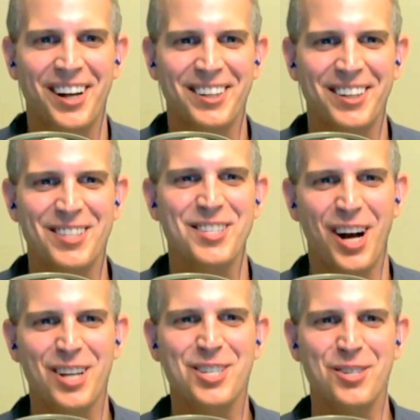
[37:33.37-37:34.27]

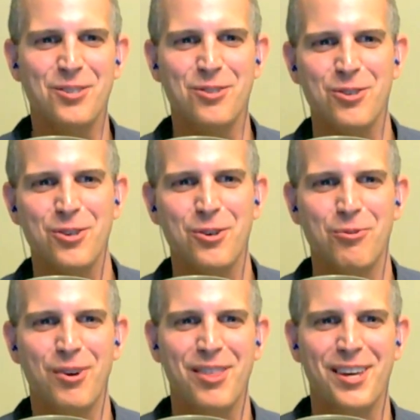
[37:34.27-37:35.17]
discussions
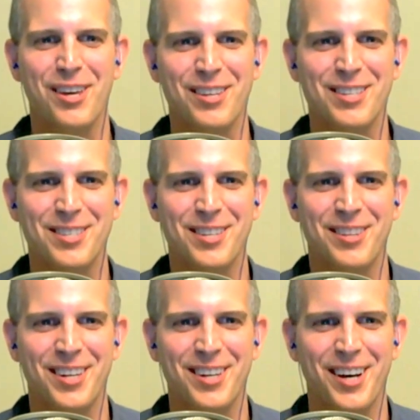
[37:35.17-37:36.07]
with the
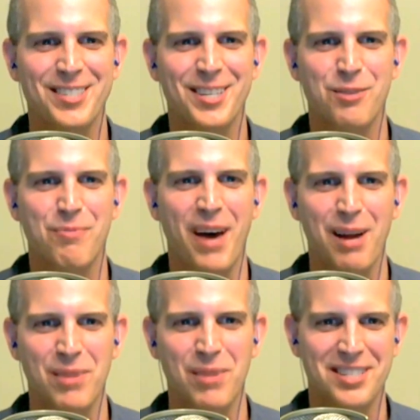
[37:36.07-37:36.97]
system
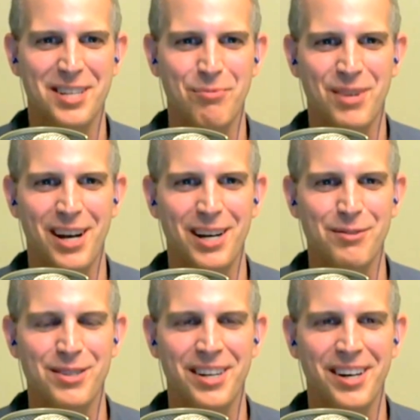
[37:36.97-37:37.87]
admins
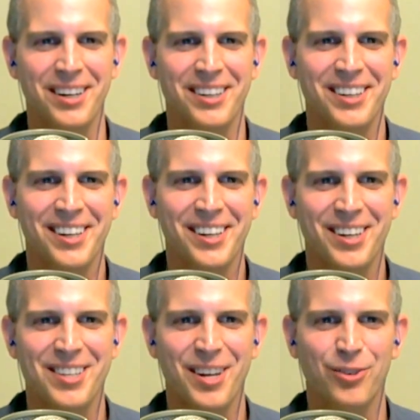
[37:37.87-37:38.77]
sometimes,
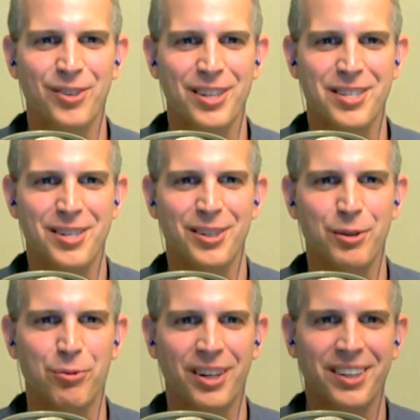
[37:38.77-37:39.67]
because they don't
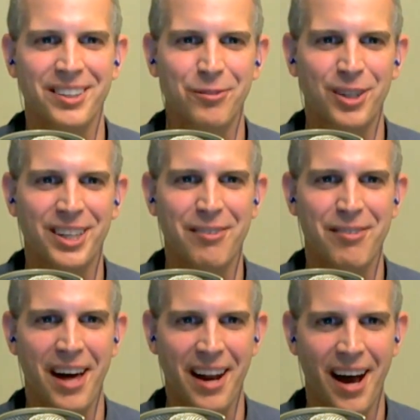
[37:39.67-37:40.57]
necessarily want to give
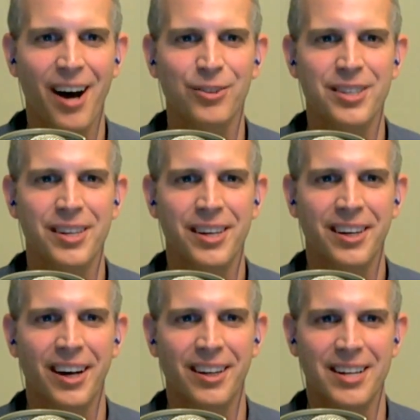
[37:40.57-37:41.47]
that out
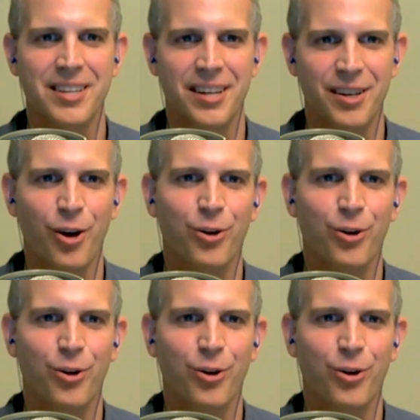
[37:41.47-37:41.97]
unless they know